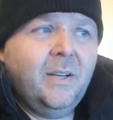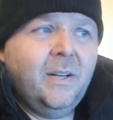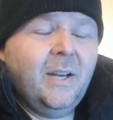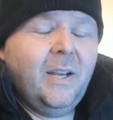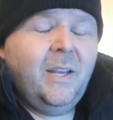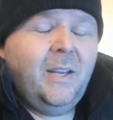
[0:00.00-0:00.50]

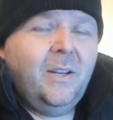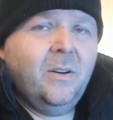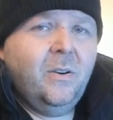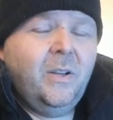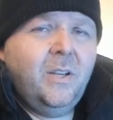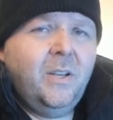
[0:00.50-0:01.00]
And you
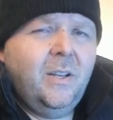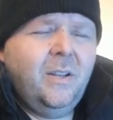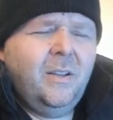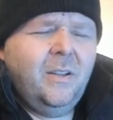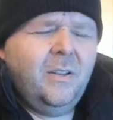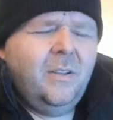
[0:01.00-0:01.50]
know, you,
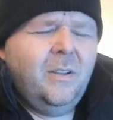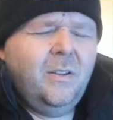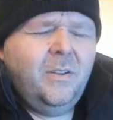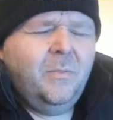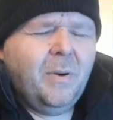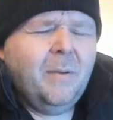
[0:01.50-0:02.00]

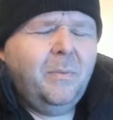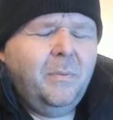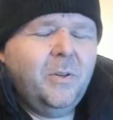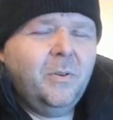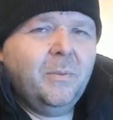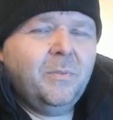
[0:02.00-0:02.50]
you probably
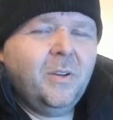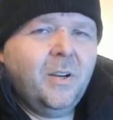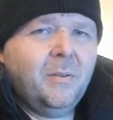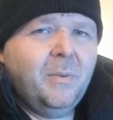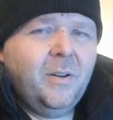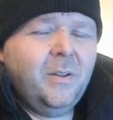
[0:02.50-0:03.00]
know what I'm
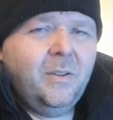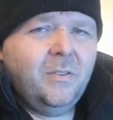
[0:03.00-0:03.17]
talking about.